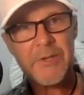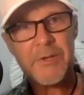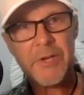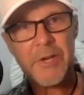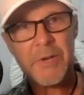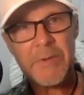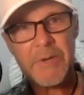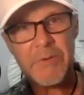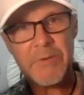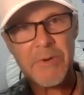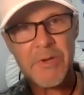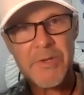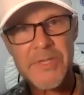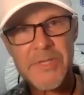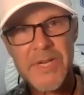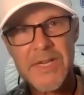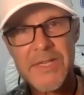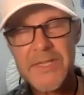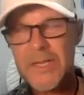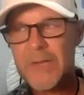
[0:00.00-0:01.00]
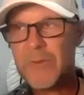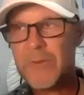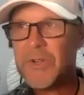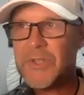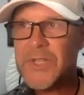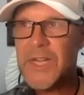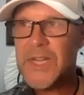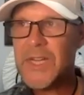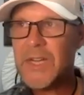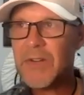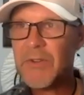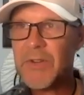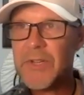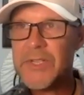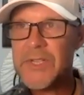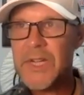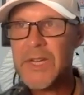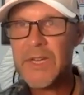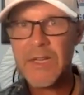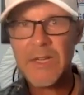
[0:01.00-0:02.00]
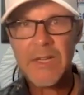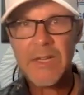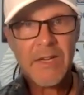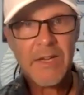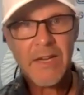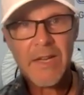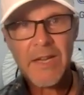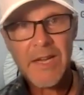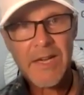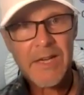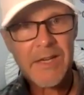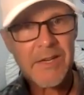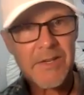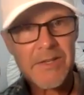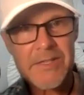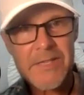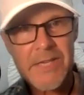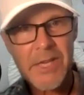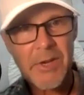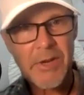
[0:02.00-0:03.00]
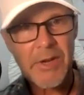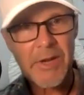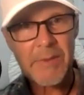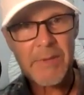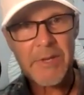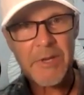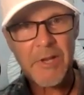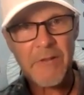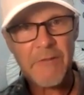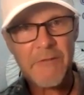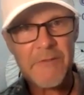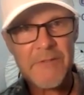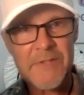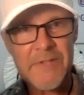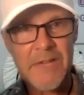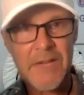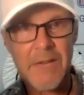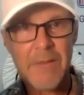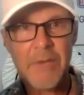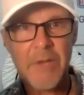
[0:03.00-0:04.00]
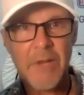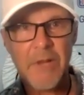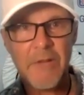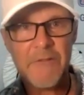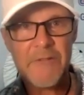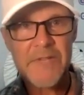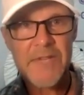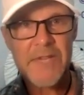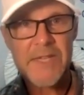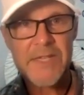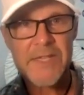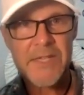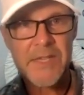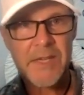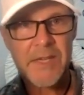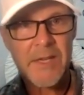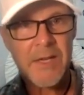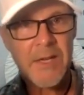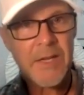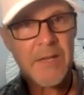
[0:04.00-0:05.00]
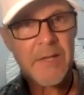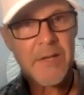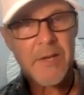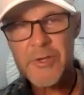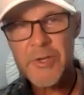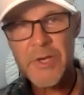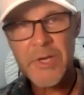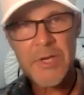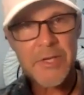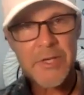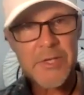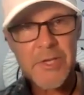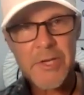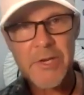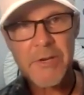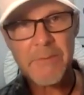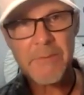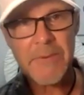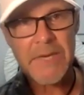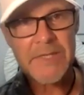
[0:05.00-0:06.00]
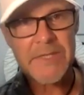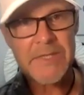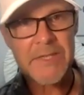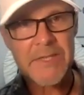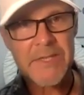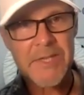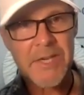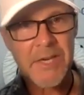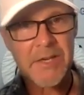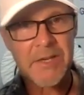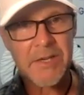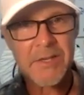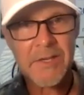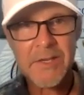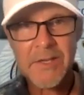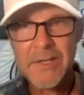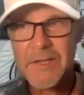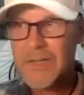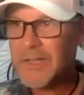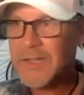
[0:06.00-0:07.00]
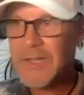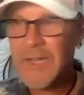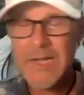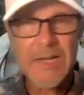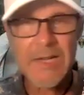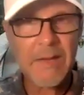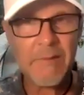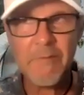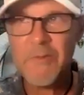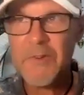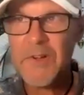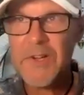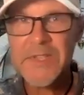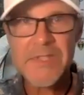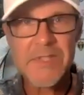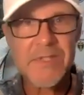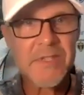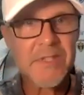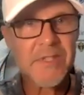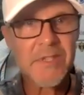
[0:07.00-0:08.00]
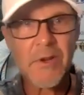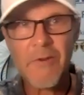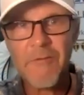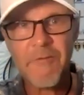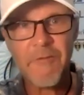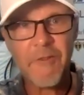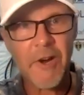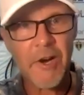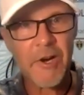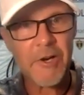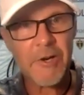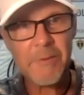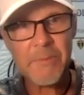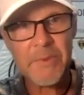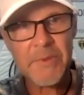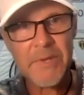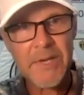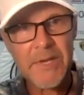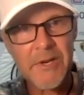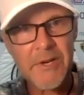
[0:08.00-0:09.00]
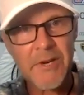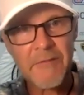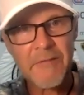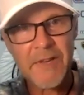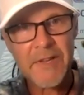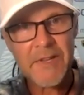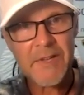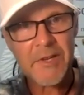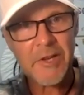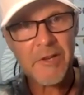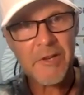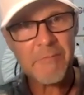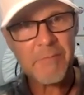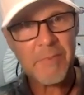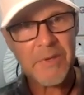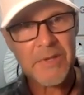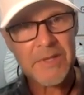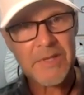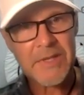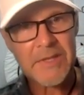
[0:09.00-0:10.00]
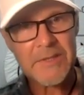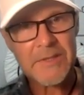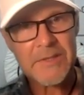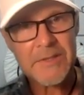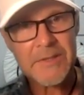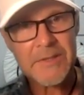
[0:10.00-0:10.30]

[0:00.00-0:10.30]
You've got to be rotating. And I can't tell you how many club golfers I see that are trying to turn back to the target, and that club face is so far open they can't find the golf ball again.